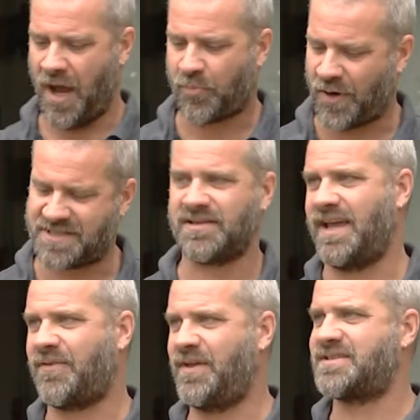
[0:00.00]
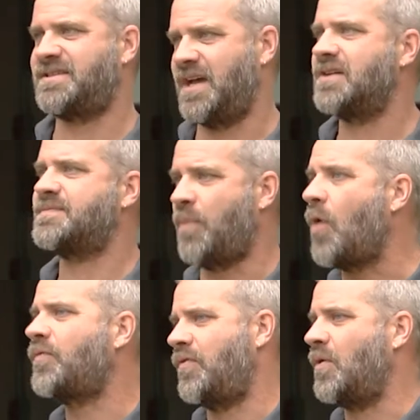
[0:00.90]
a press like this does
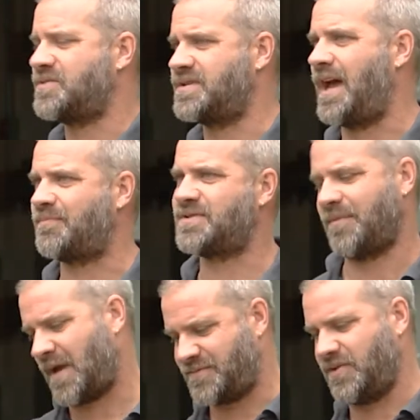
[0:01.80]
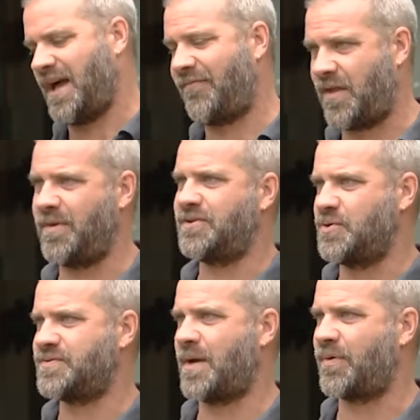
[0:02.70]
both of those steps. Sometimes you'll have them in
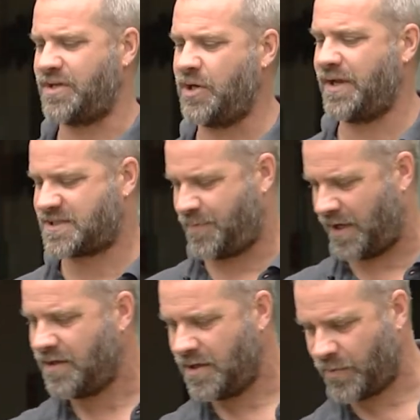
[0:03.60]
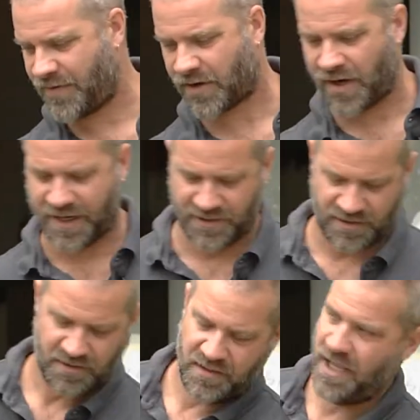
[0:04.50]
two separate units, but we have a
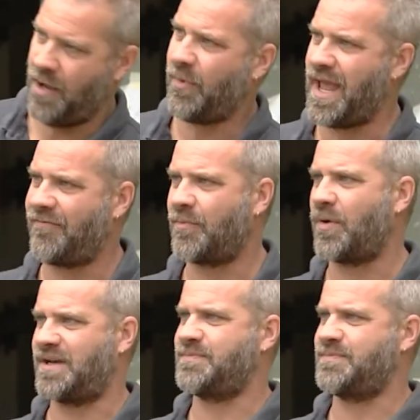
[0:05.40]
grinder and we have the press.